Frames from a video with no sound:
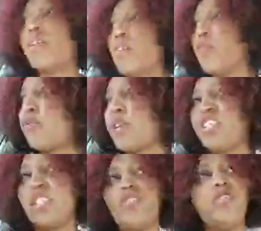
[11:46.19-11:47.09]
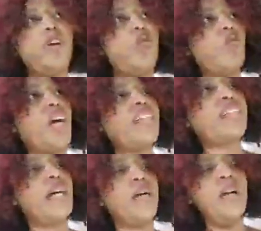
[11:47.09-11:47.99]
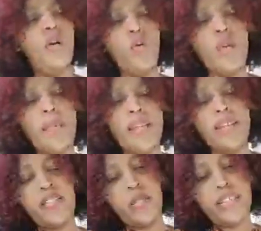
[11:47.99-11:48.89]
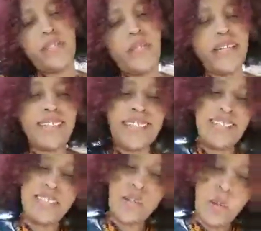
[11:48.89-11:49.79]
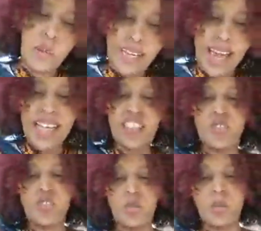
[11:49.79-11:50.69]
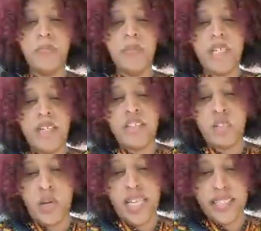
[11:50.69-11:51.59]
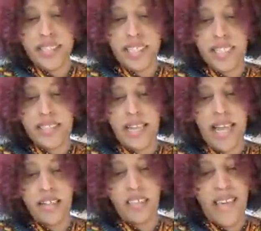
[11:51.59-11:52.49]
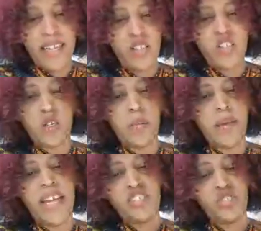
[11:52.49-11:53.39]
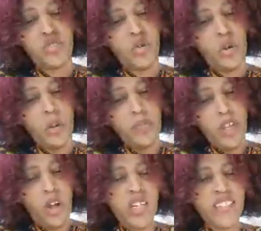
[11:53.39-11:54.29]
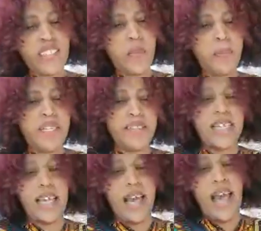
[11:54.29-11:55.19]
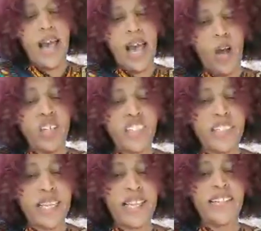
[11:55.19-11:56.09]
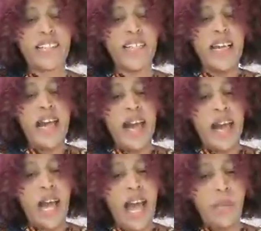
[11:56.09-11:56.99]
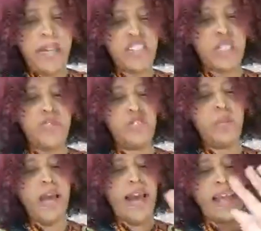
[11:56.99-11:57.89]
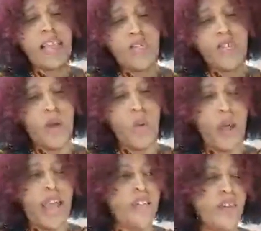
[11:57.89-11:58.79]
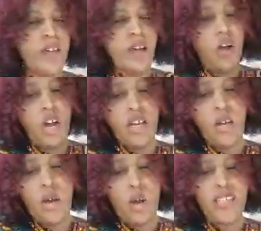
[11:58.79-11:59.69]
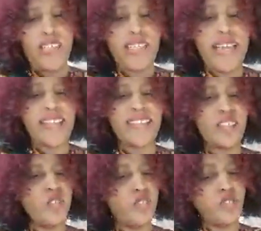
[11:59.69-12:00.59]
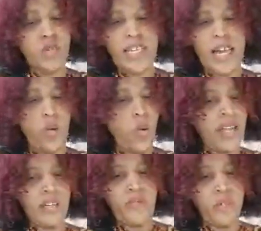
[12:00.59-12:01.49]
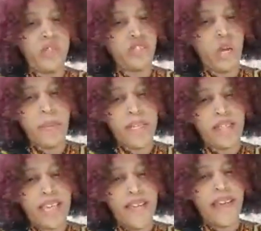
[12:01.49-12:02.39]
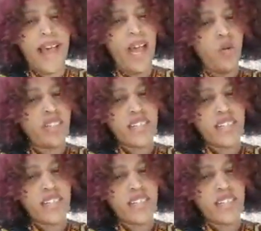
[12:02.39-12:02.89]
refreshing to know what women in the 21st century would like to do. So indeed, and thank you so much to OCS Albert Kipchumba. I give you a wave. Oh, OCS, you're doing a wonderful job in Kenya. I was